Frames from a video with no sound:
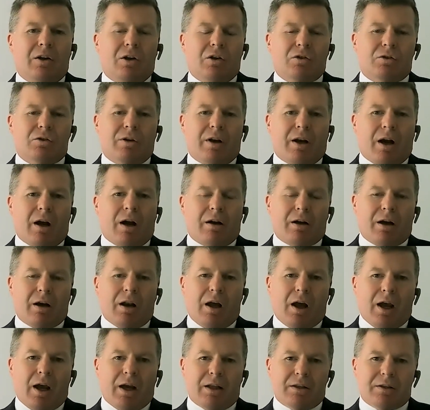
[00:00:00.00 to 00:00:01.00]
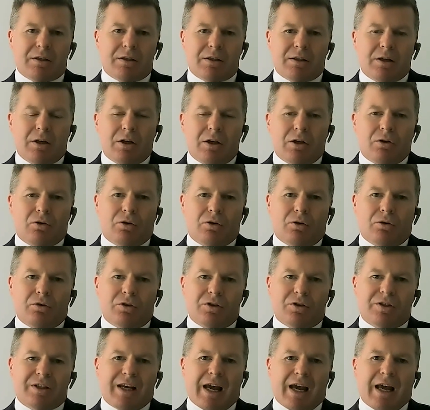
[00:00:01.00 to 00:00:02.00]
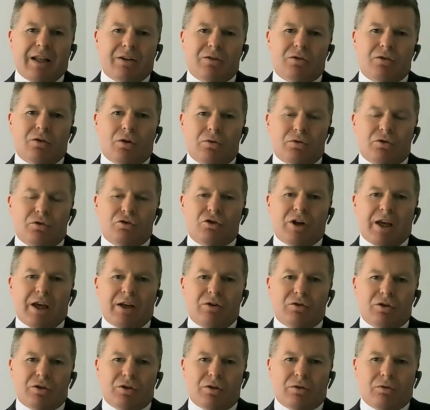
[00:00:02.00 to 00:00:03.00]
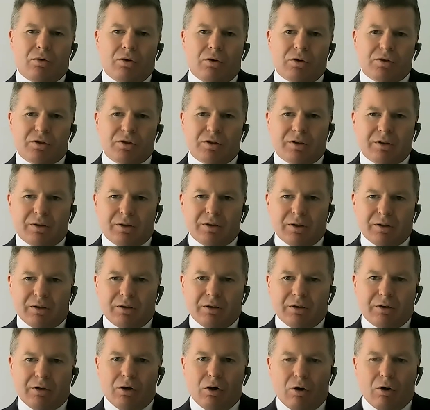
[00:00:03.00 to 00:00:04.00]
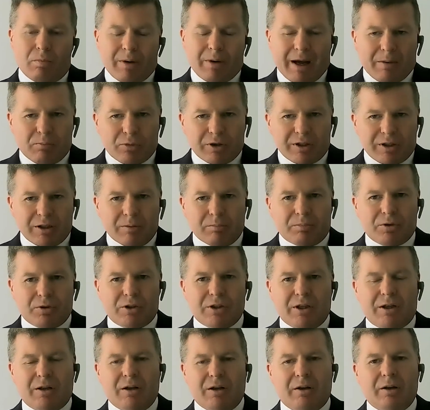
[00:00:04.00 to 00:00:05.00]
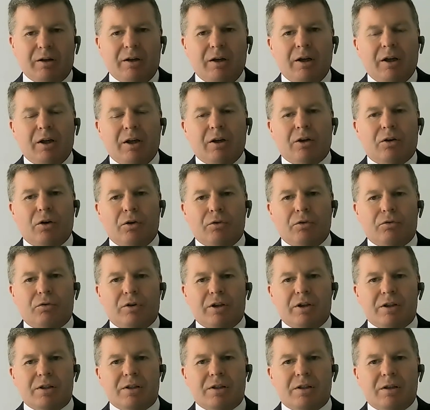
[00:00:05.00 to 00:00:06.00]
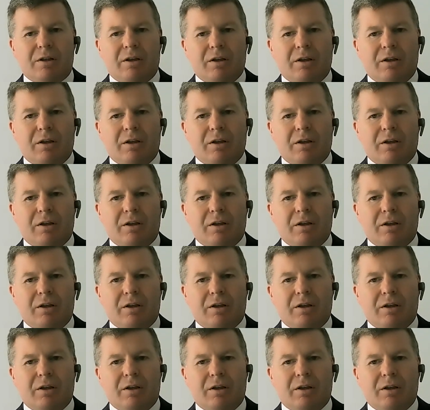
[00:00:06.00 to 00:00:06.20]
so that our clients could understand those changes across the globe and within particular countries.